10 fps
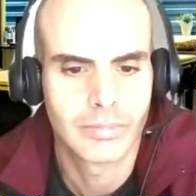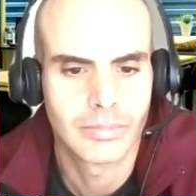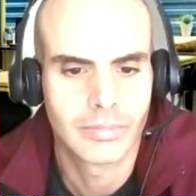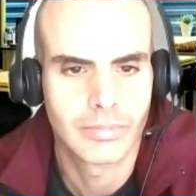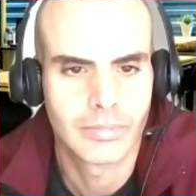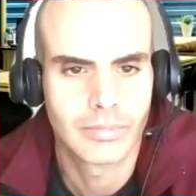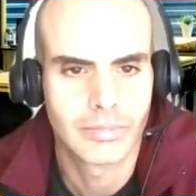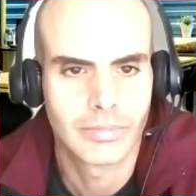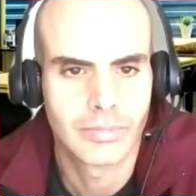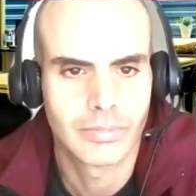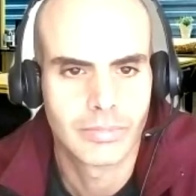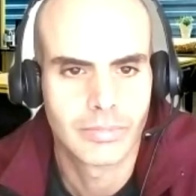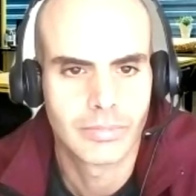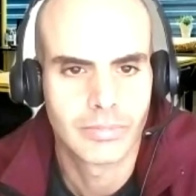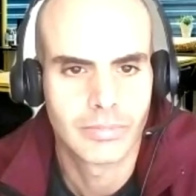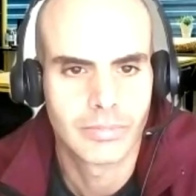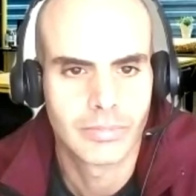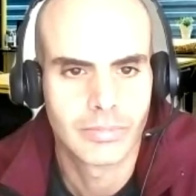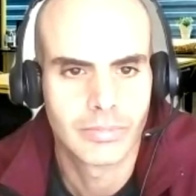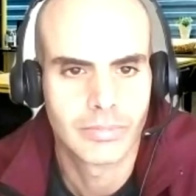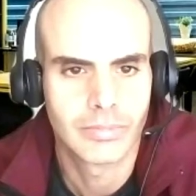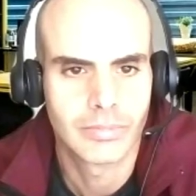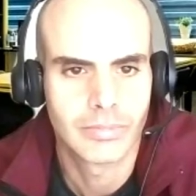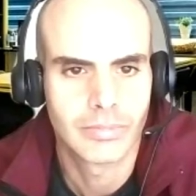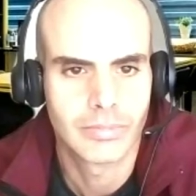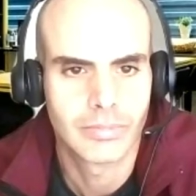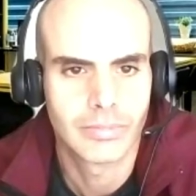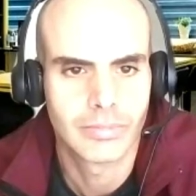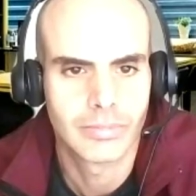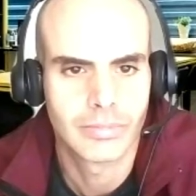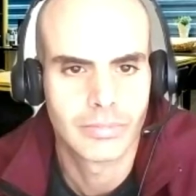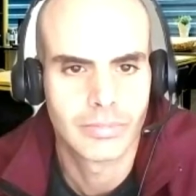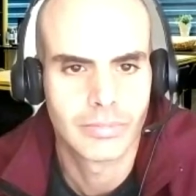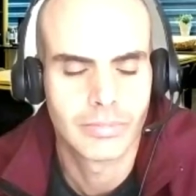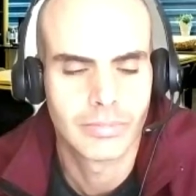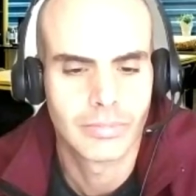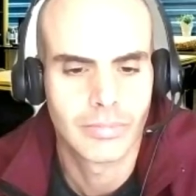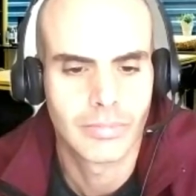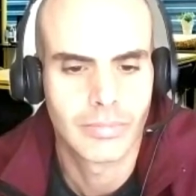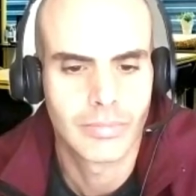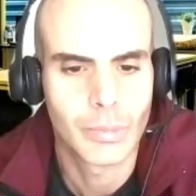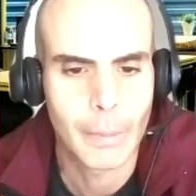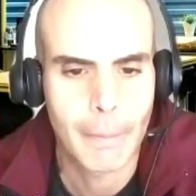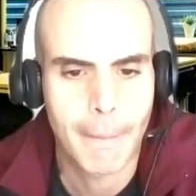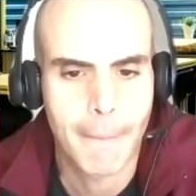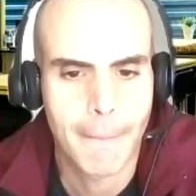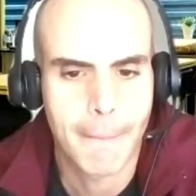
(not speaking)